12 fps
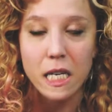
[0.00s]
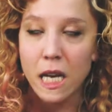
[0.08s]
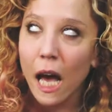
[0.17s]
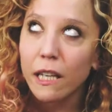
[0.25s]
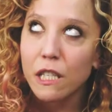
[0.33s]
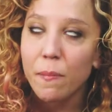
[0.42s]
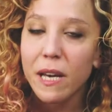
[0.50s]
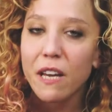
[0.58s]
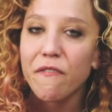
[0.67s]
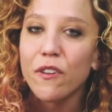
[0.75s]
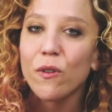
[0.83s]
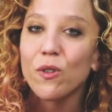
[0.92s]
not to be
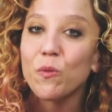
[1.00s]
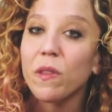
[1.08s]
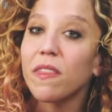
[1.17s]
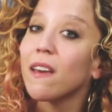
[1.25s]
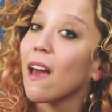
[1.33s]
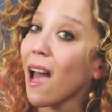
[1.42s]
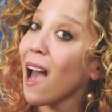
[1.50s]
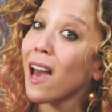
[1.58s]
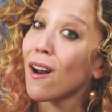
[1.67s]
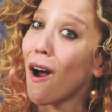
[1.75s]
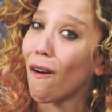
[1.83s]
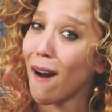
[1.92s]
confused with the
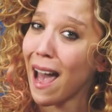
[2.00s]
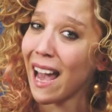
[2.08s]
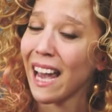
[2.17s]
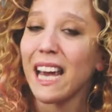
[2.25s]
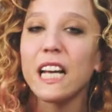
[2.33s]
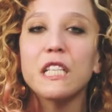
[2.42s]
NRA,